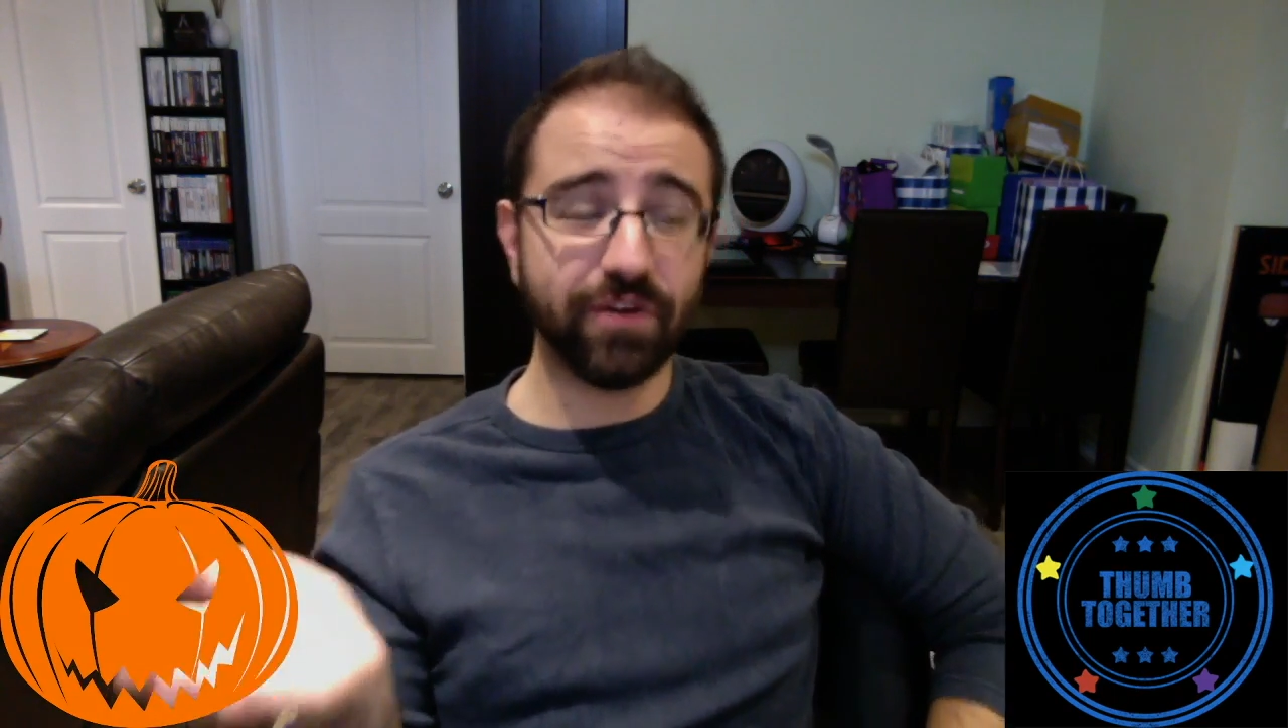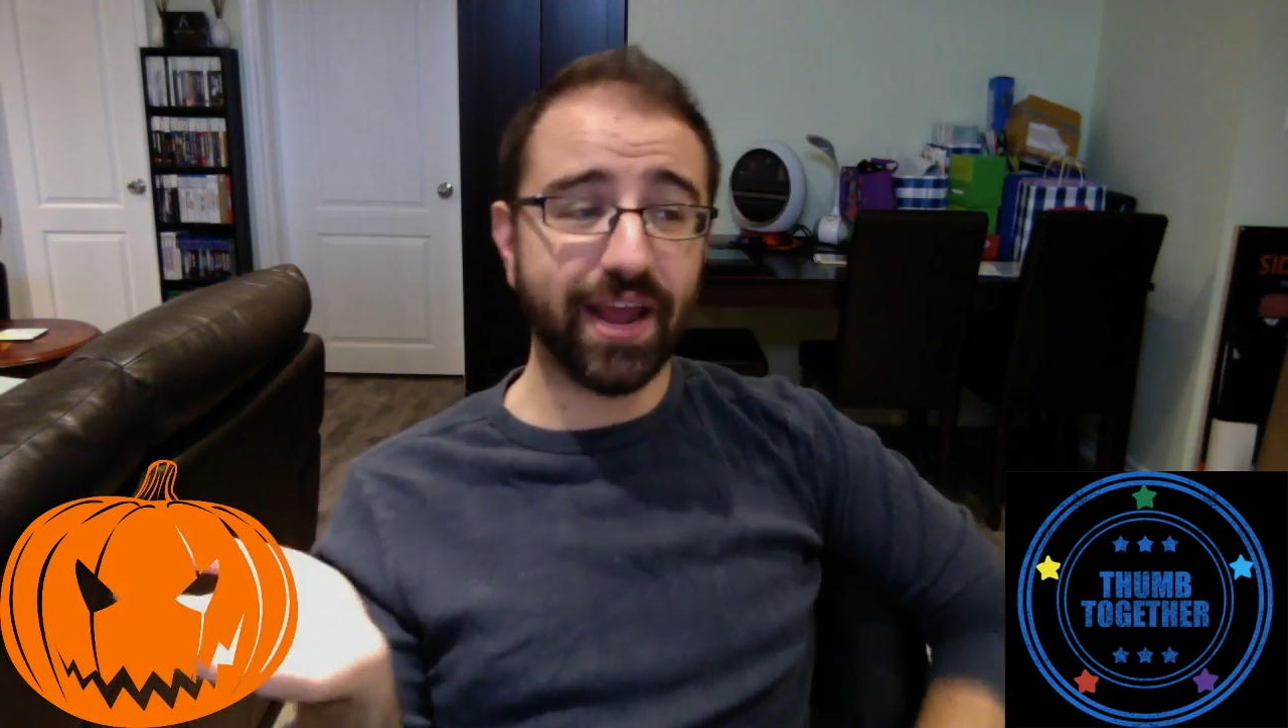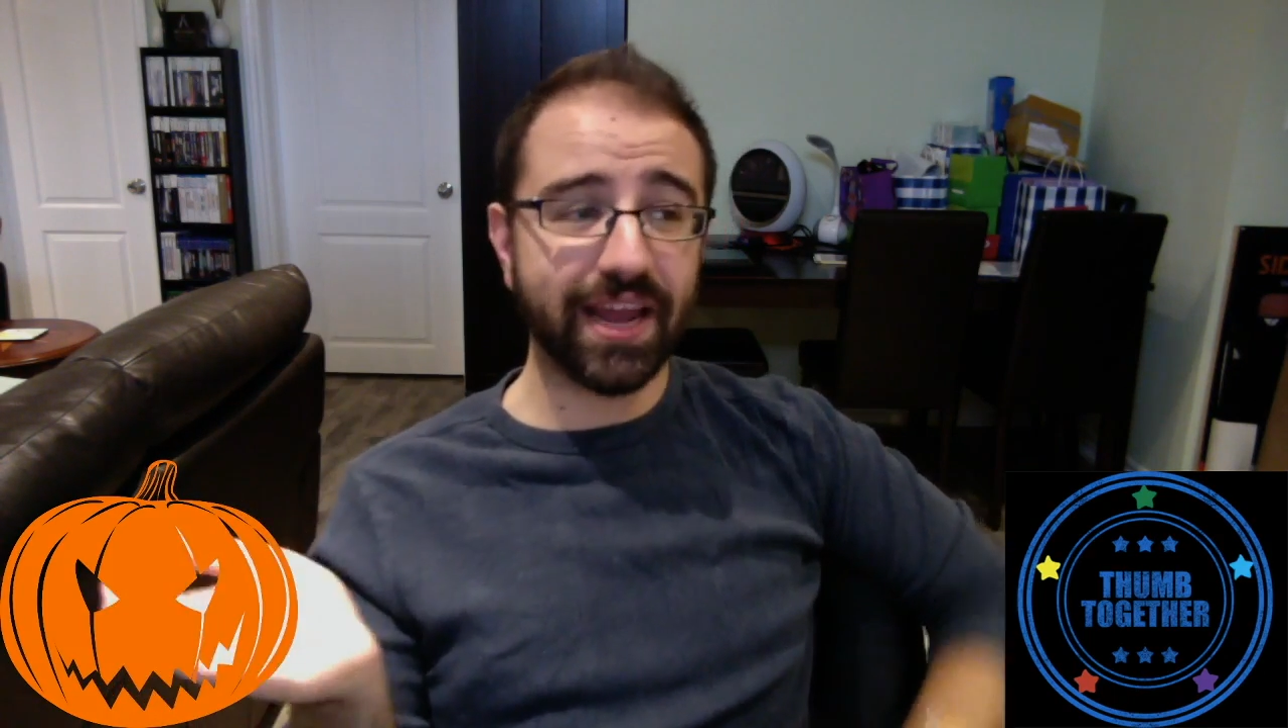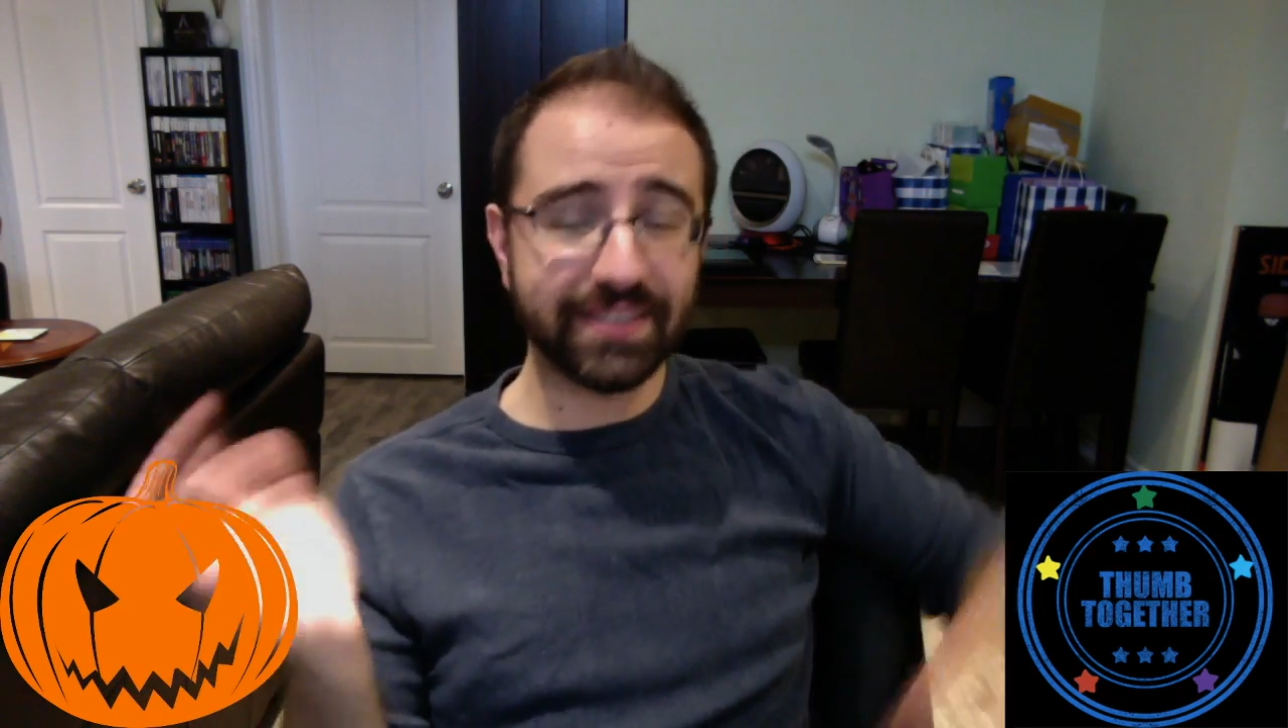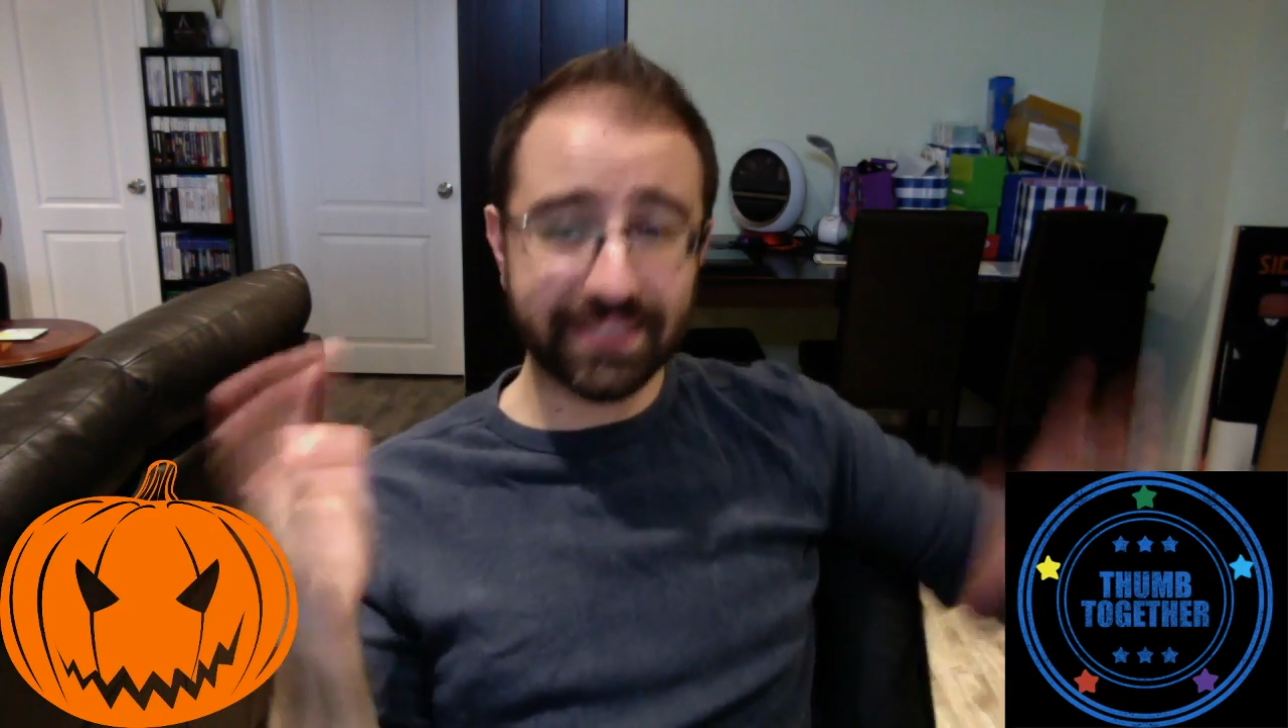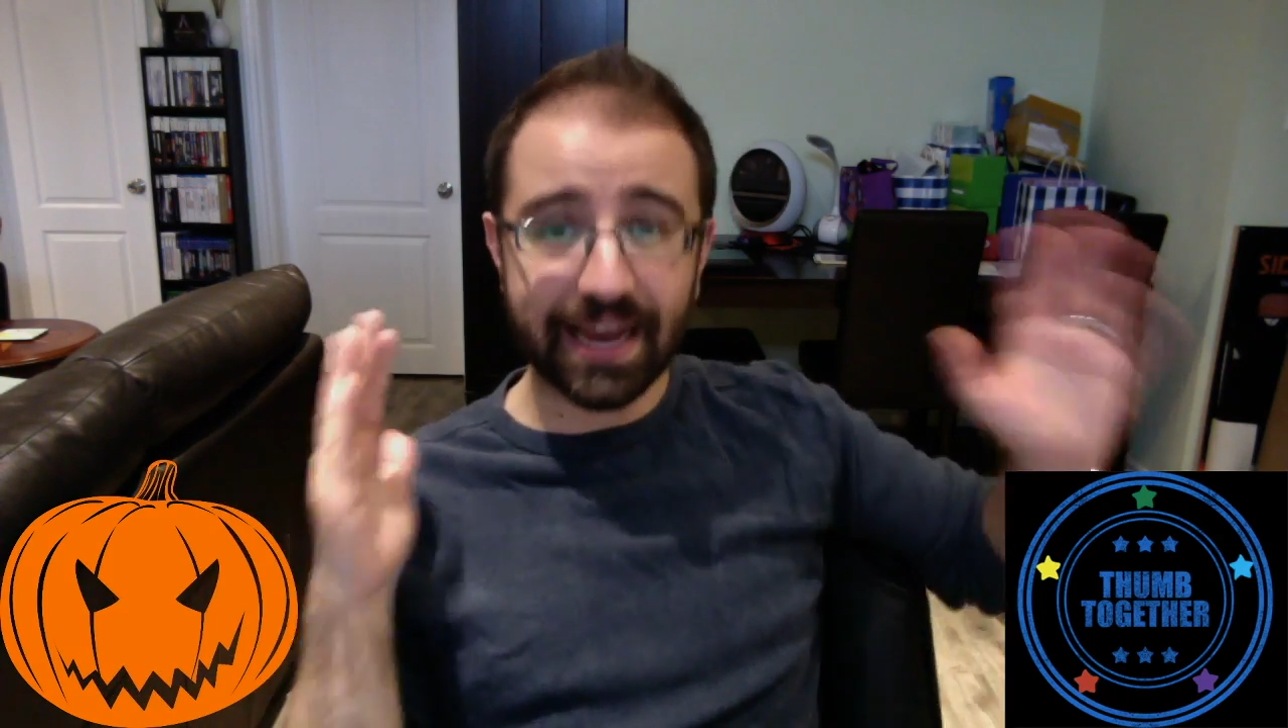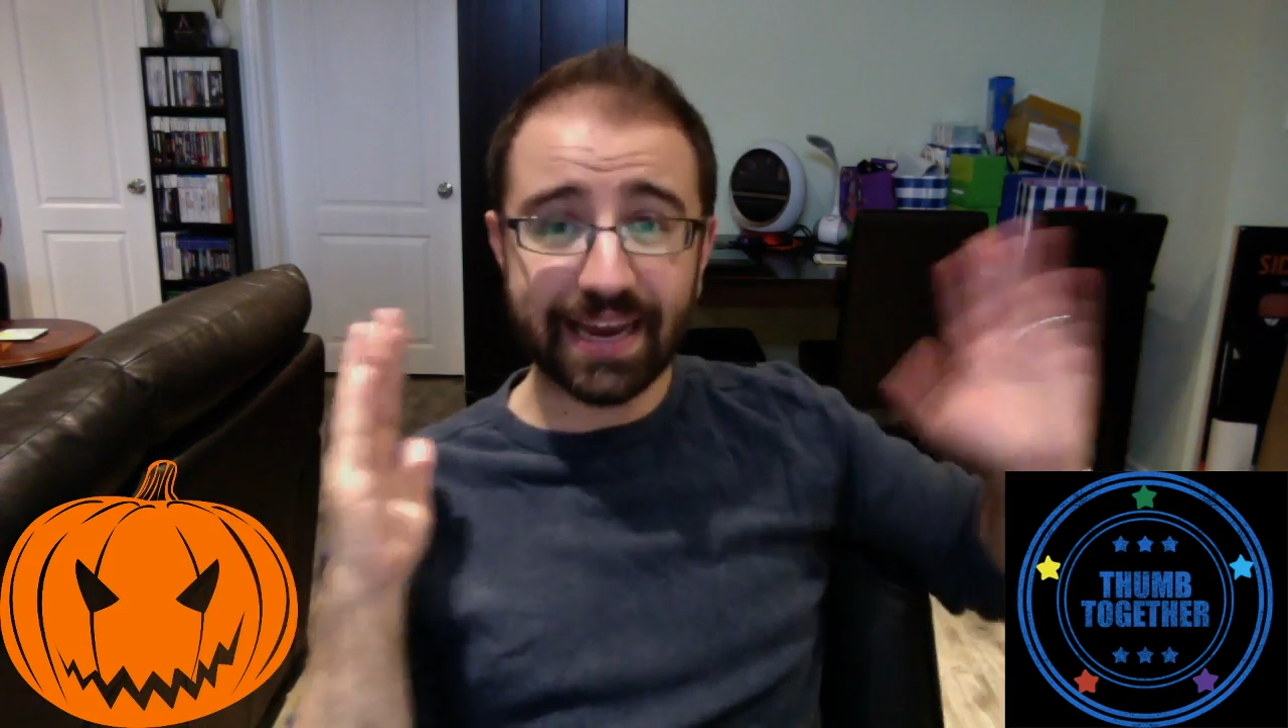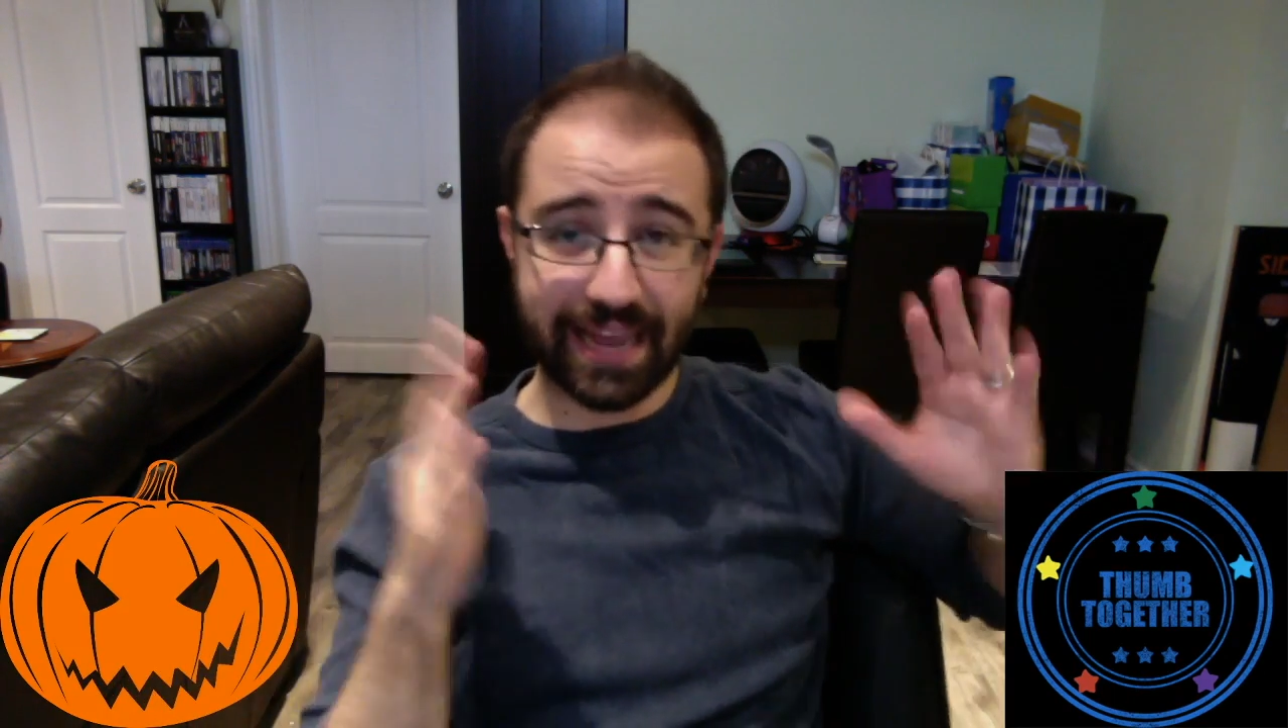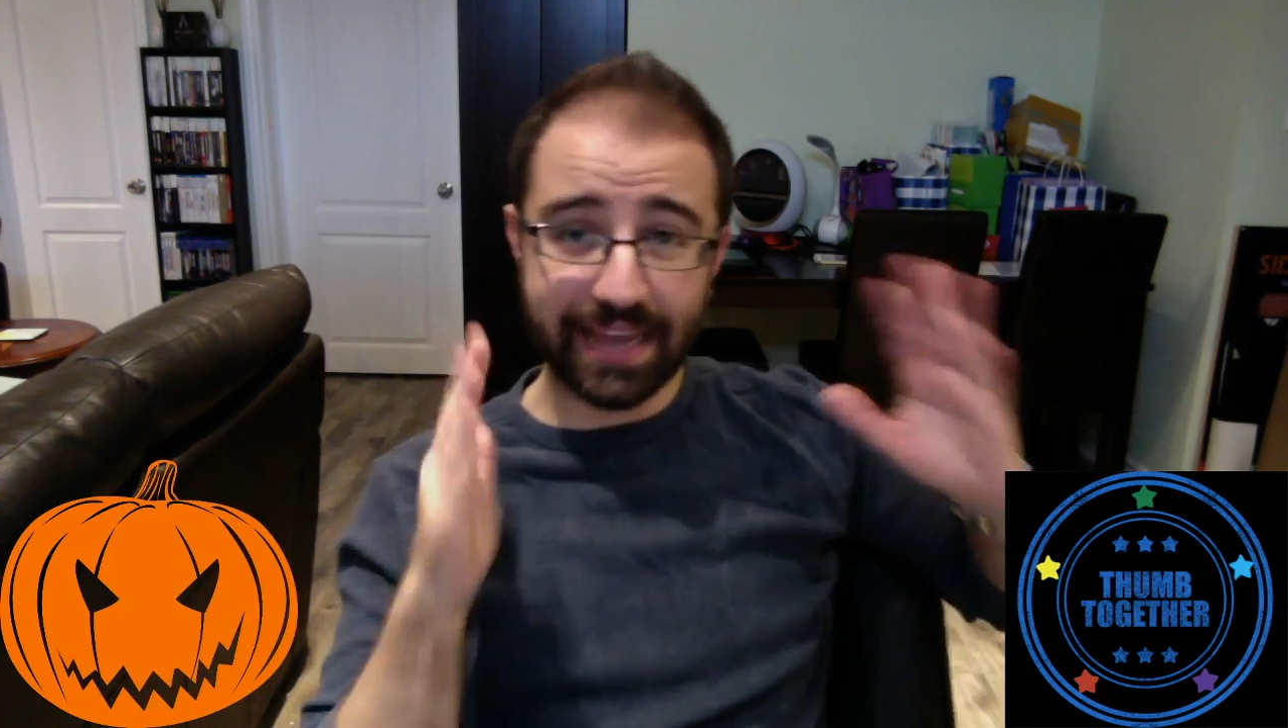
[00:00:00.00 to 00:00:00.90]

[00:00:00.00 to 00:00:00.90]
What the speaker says: Frankenstein